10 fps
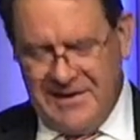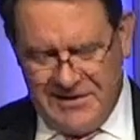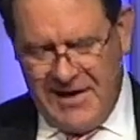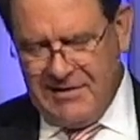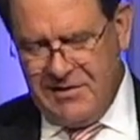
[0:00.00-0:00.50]
it
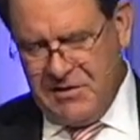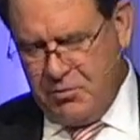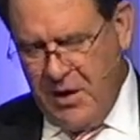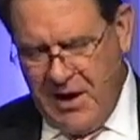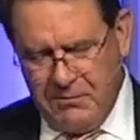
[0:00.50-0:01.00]
exactly this
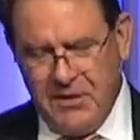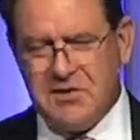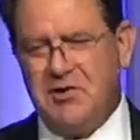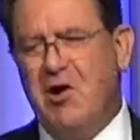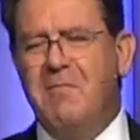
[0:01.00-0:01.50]
way. I'm going
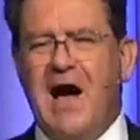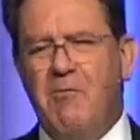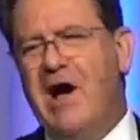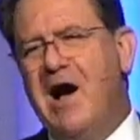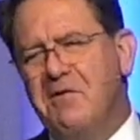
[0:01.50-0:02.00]
to sow my
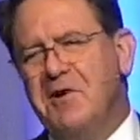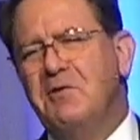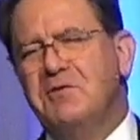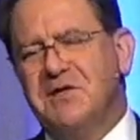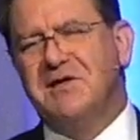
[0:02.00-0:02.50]
wild
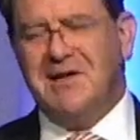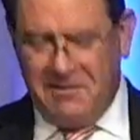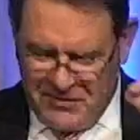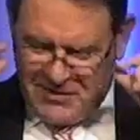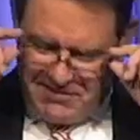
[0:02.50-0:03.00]
oats and then
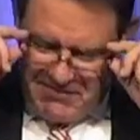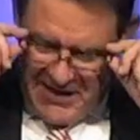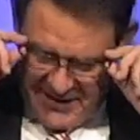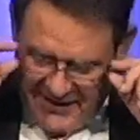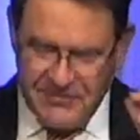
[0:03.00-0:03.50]
I'm going to give
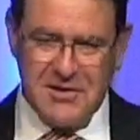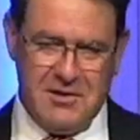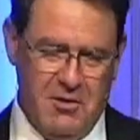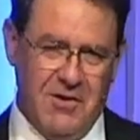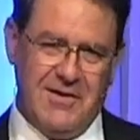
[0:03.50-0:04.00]
my life to
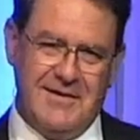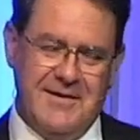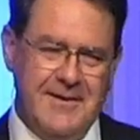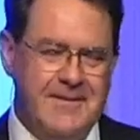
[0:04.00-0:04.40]
the Lord.